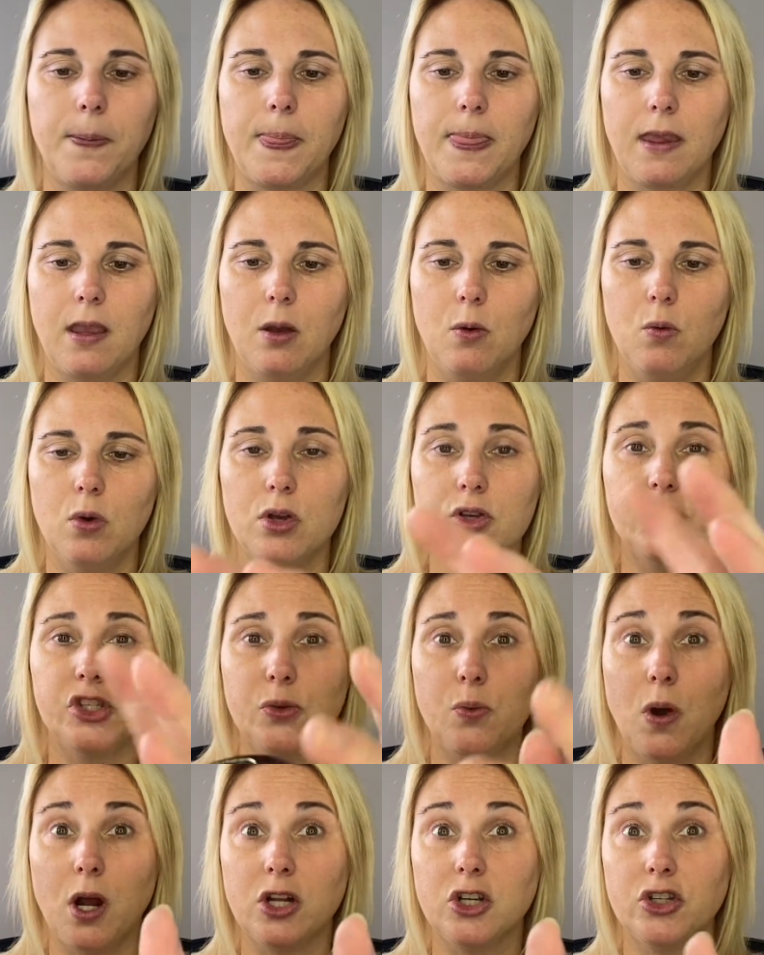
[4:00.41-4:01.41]
I will
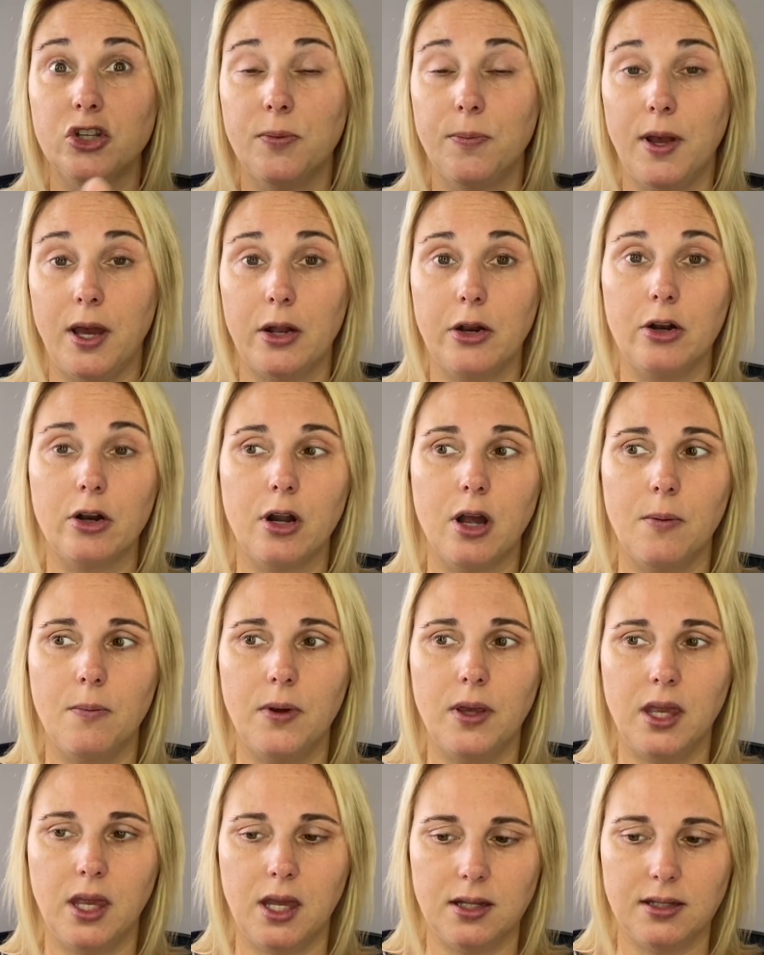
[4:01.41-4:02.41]
swatch the powder up
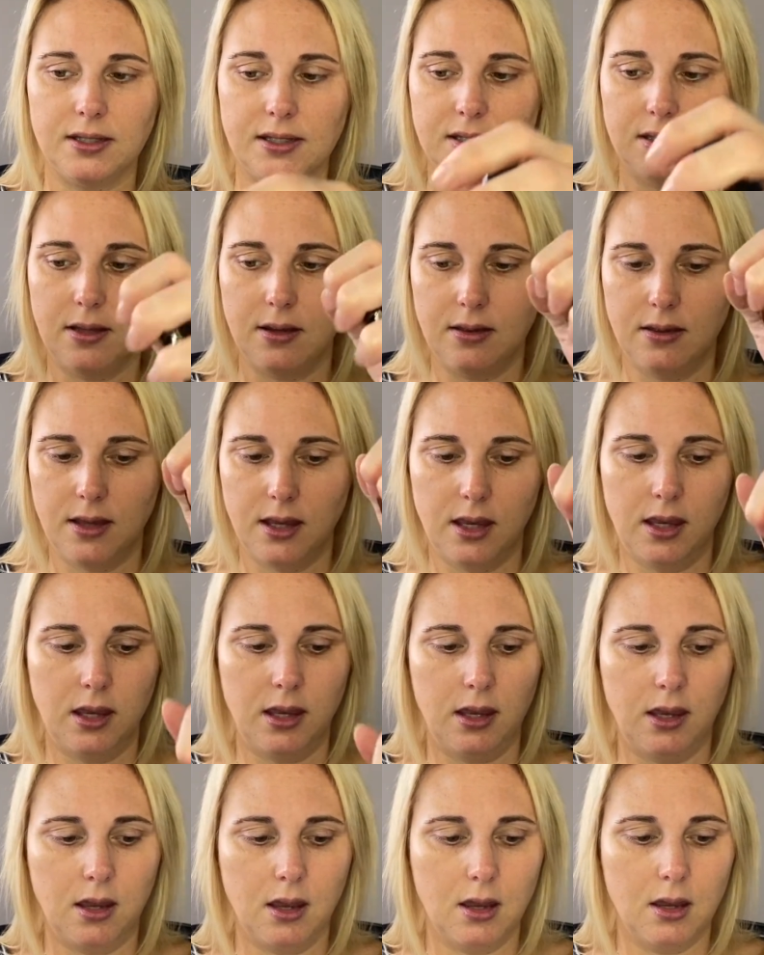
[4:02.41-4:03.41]
against
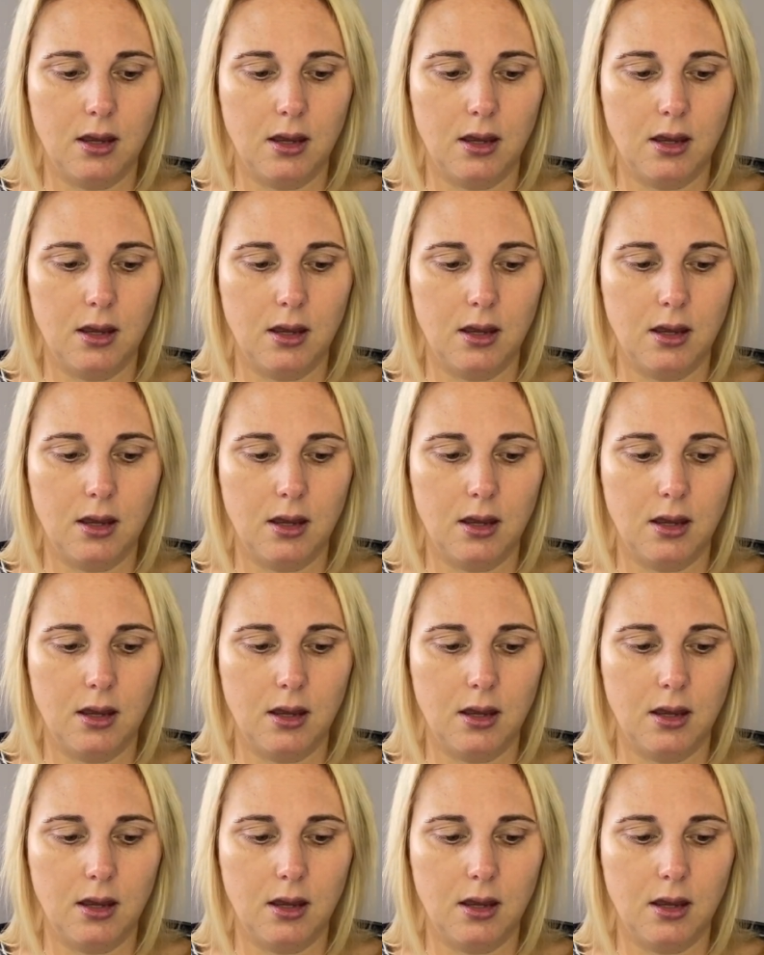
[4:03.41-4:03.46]
the